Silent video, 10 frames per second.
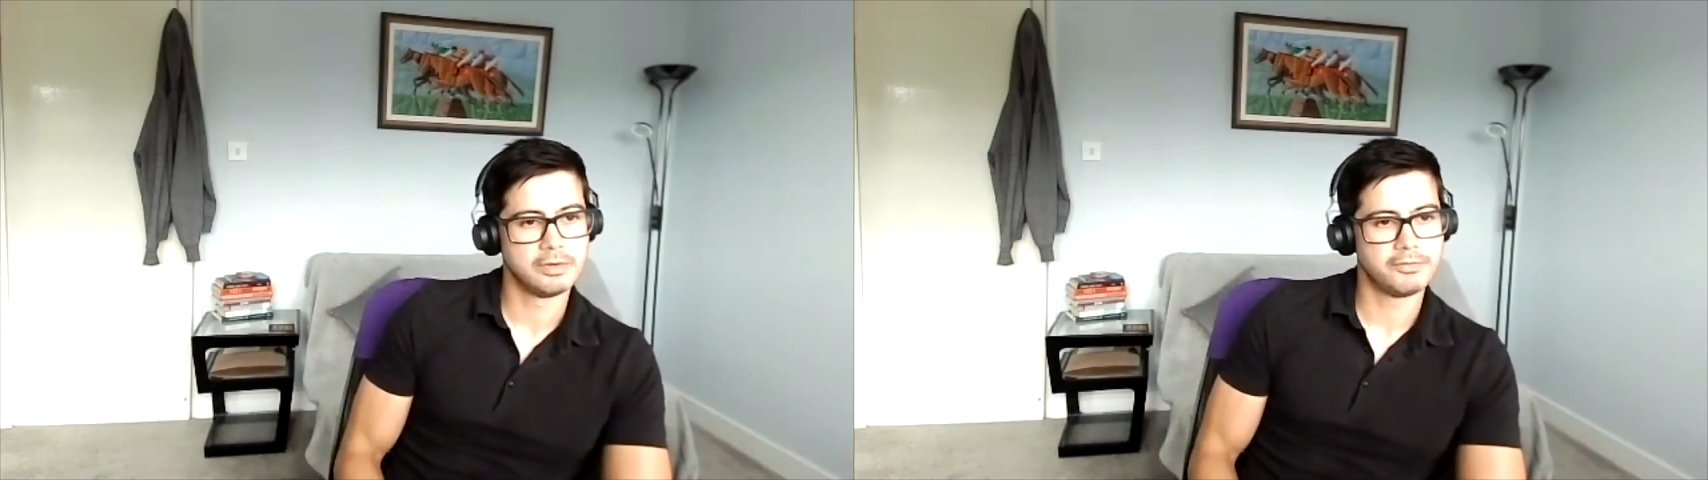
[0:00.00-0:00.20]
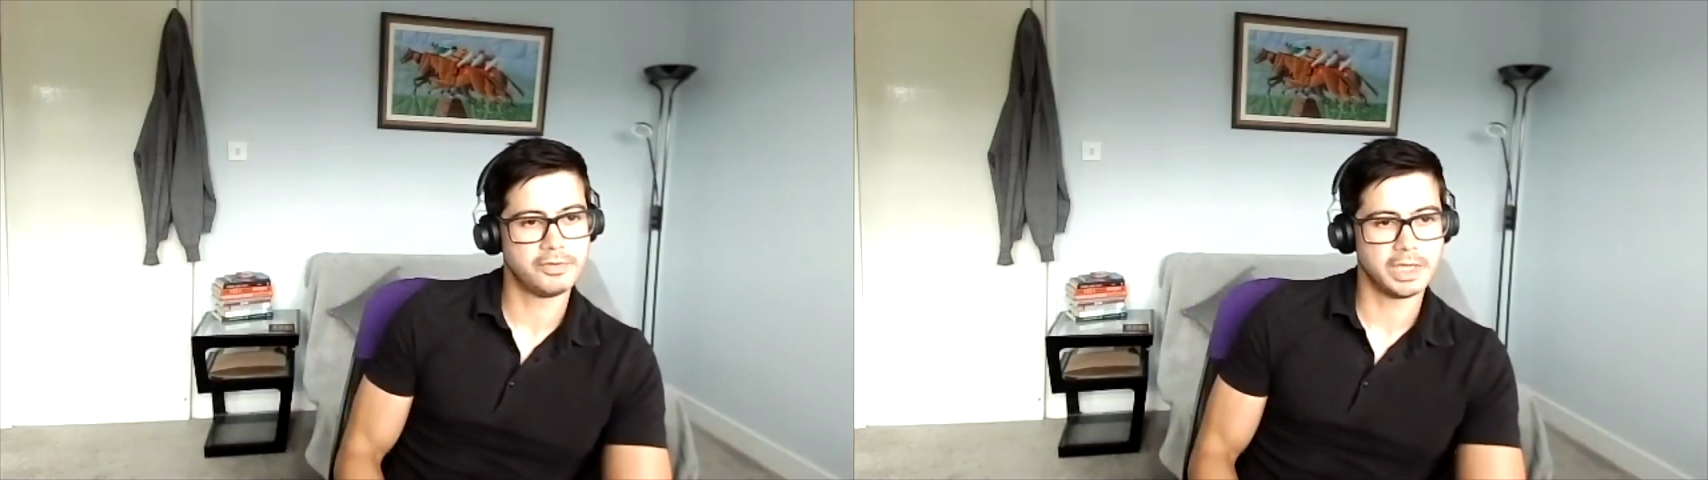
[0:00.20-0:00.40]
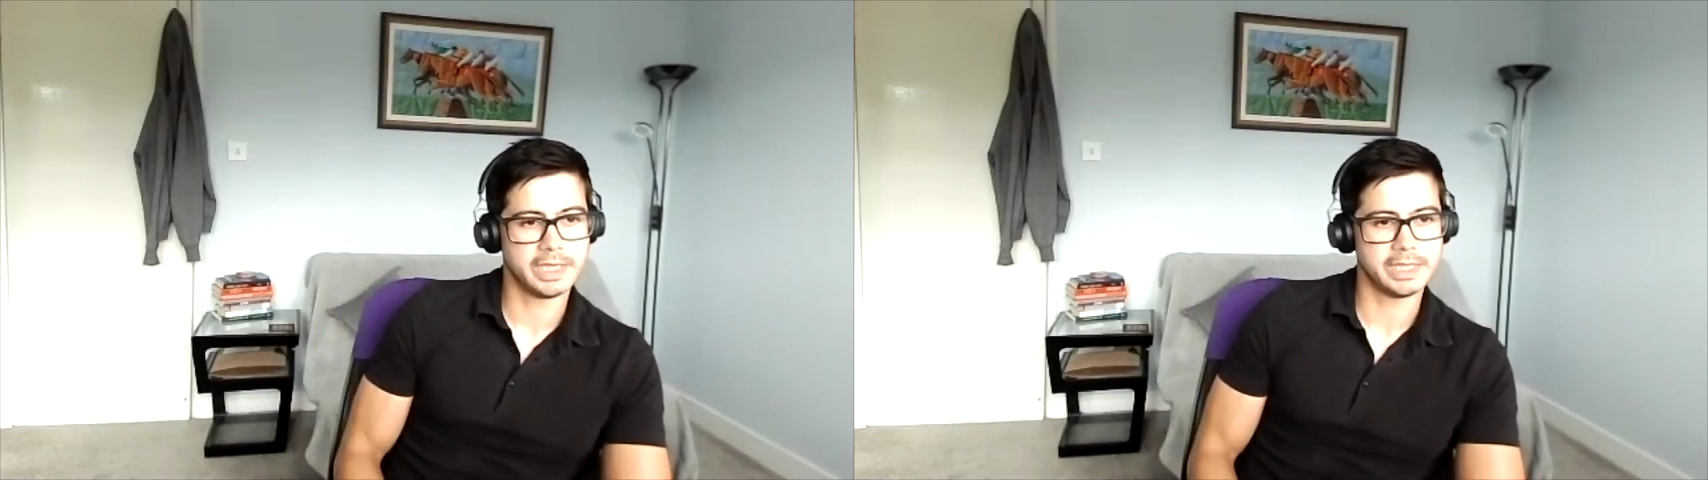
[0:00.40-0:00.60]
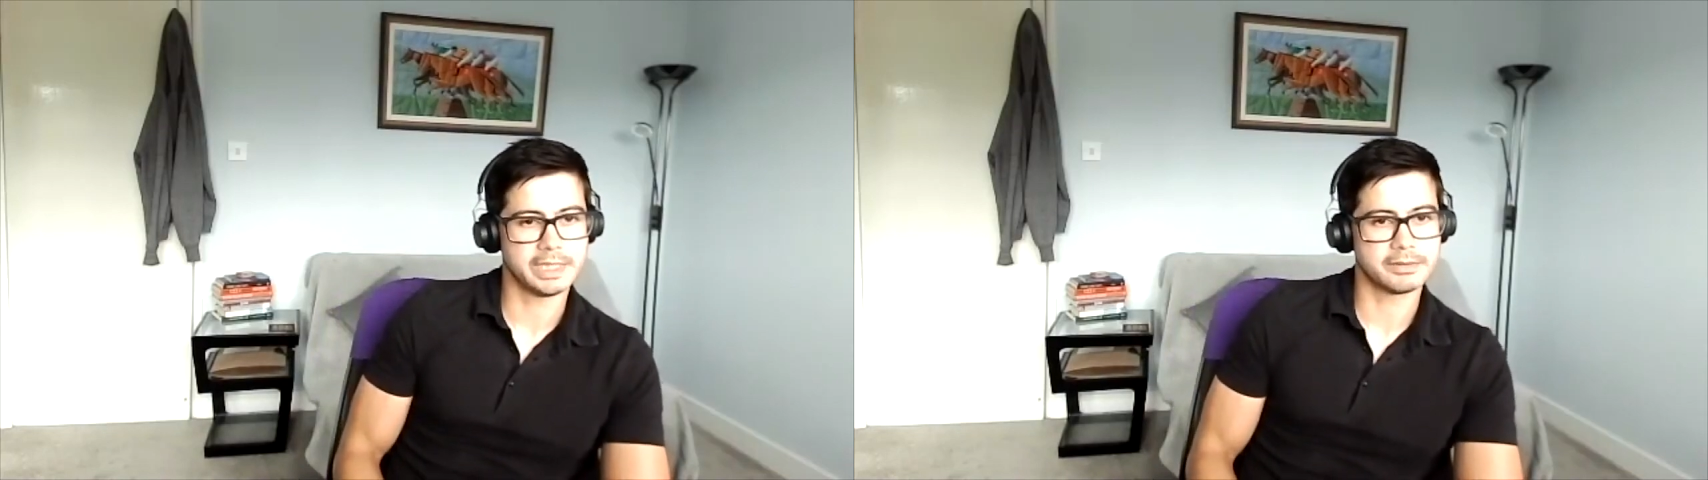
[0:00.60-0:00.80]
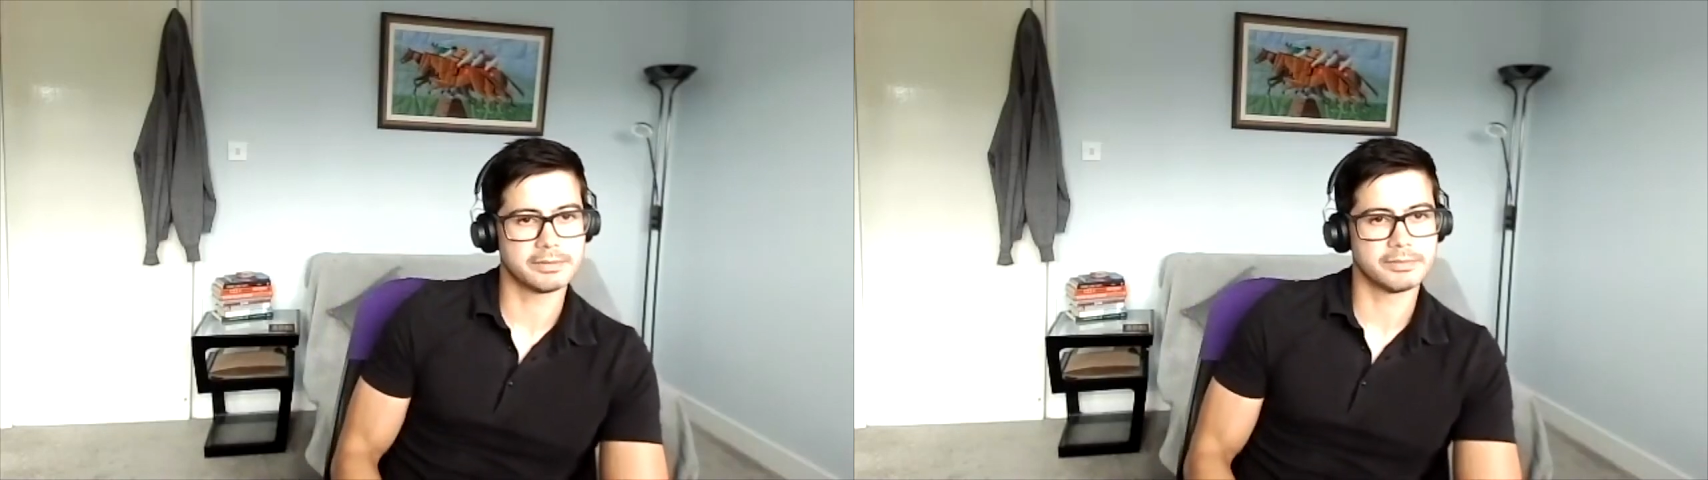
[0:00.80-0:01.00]
for the
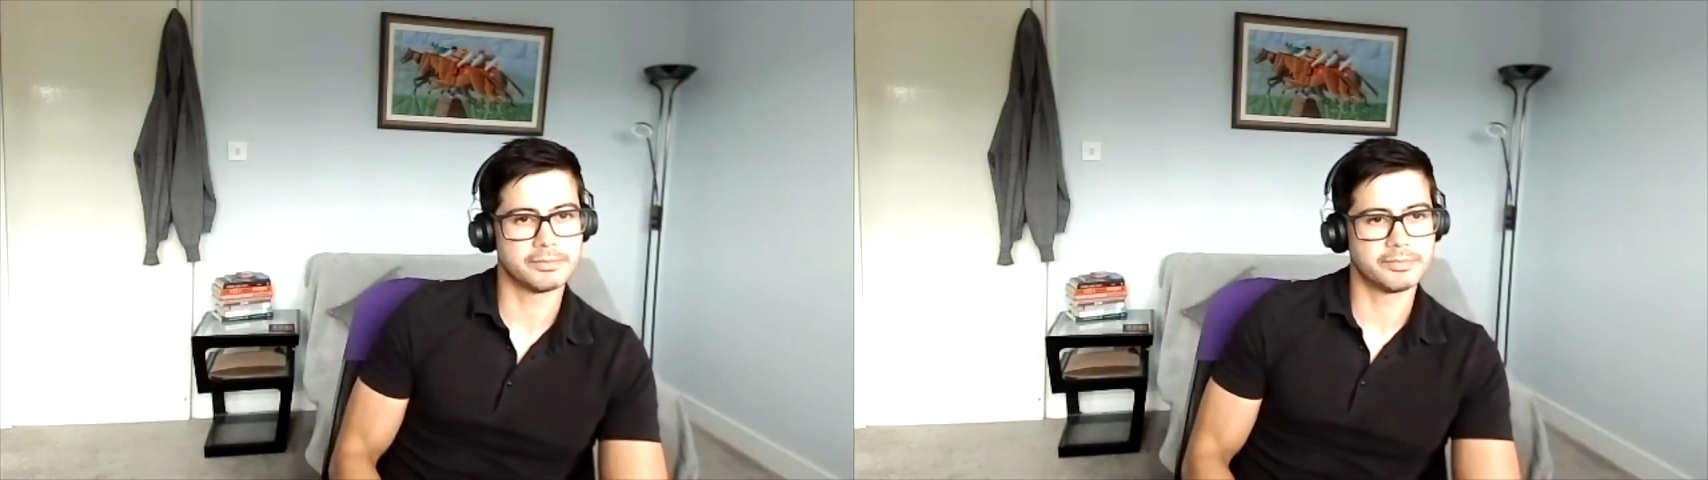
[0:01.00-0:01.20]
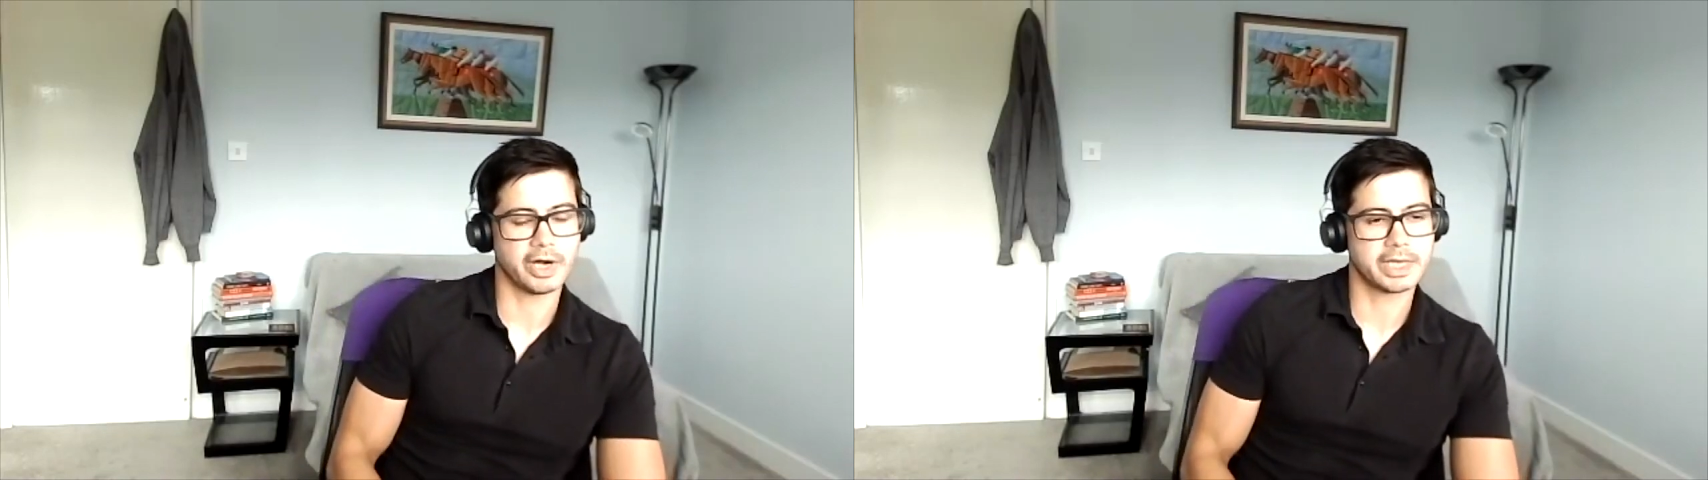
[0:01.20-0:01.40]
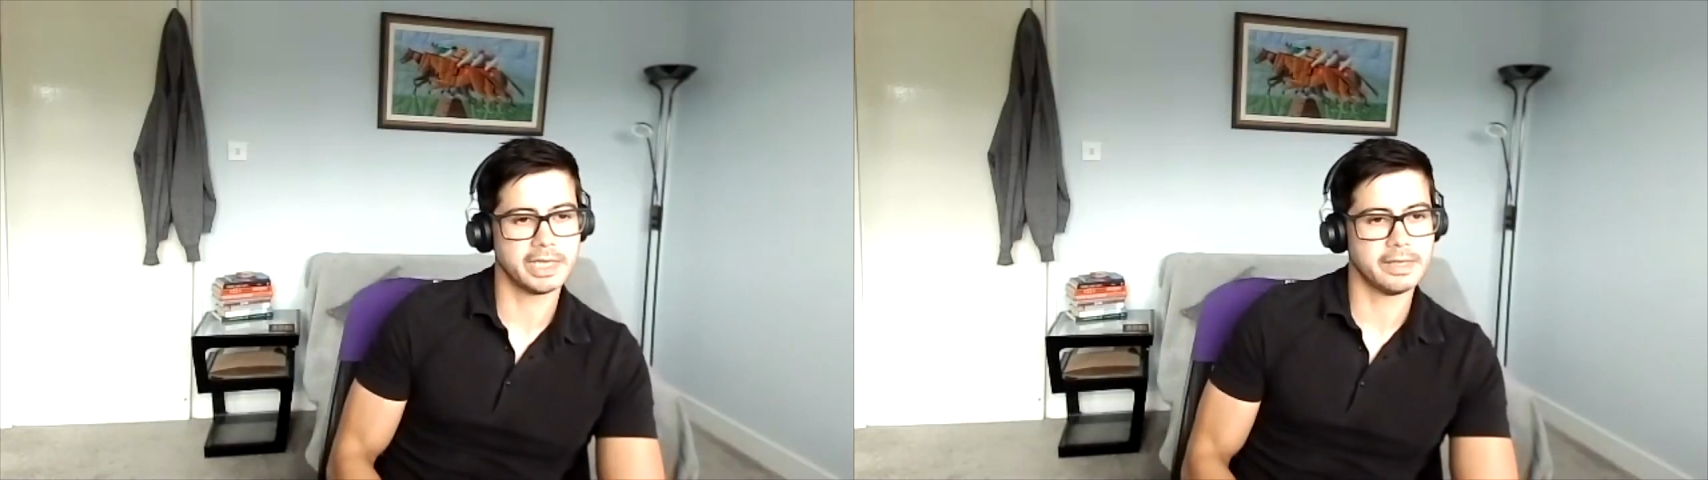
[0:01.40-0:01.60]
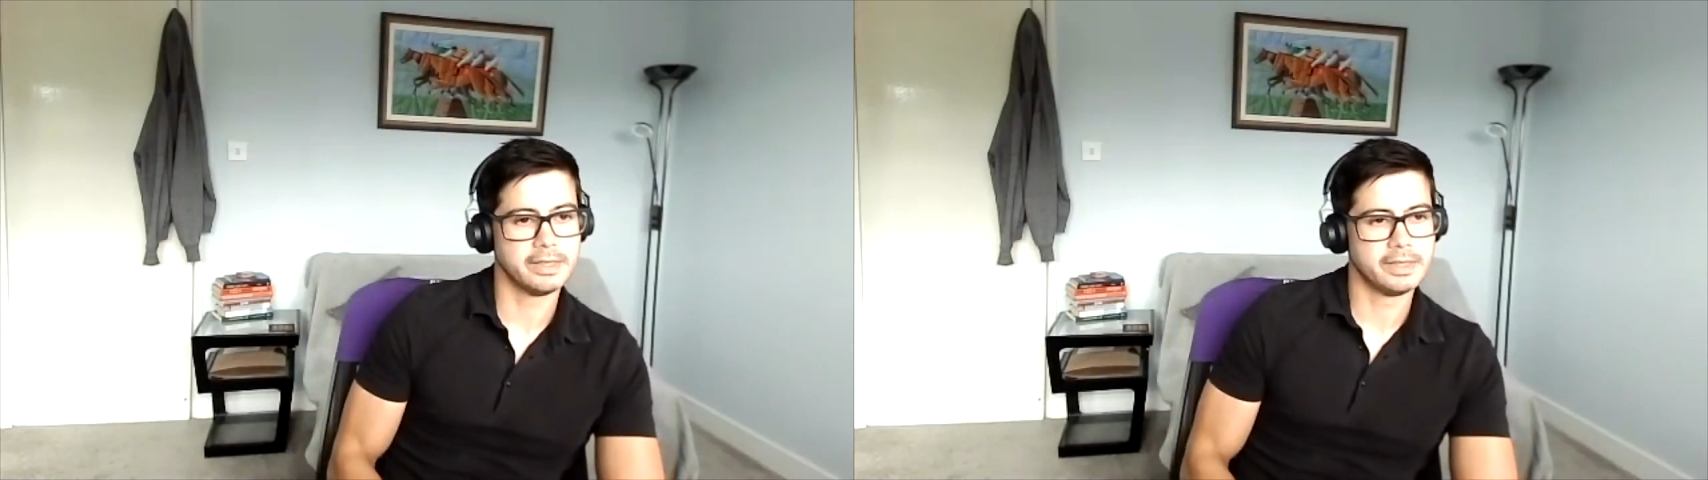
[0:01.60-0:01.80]
league bracket,